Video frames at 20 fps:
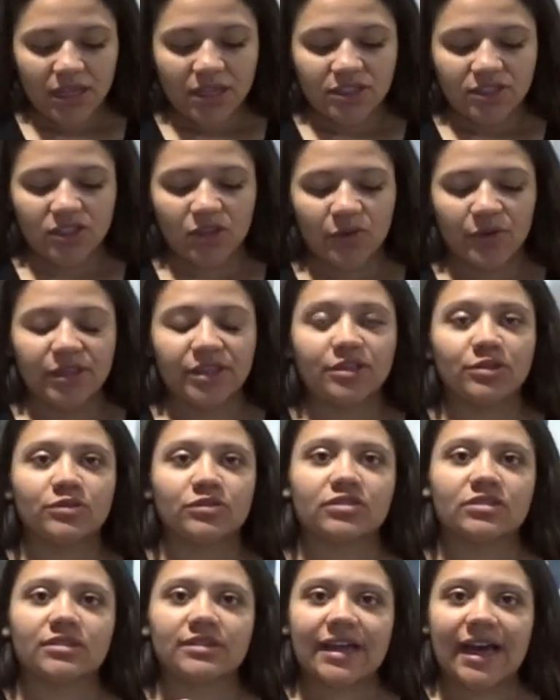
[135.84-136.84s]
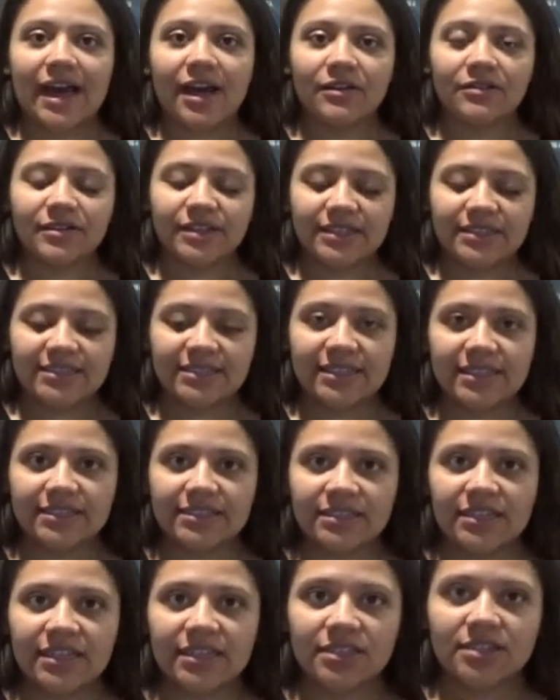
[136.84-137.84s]
So we use Lowry
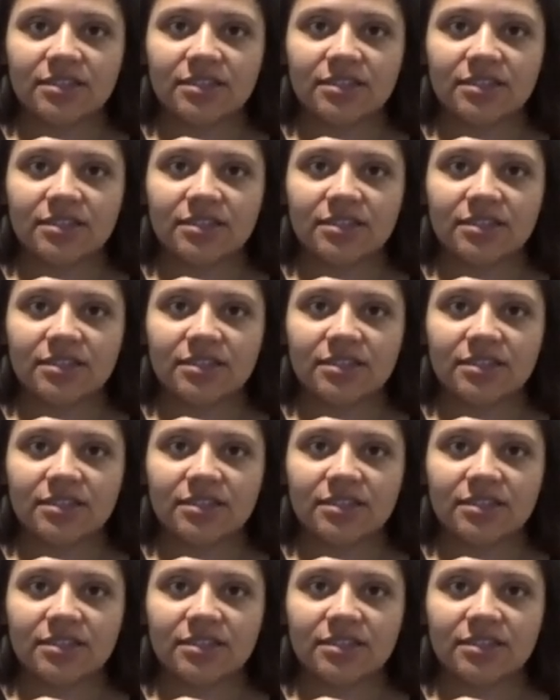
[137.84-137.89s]
seasoning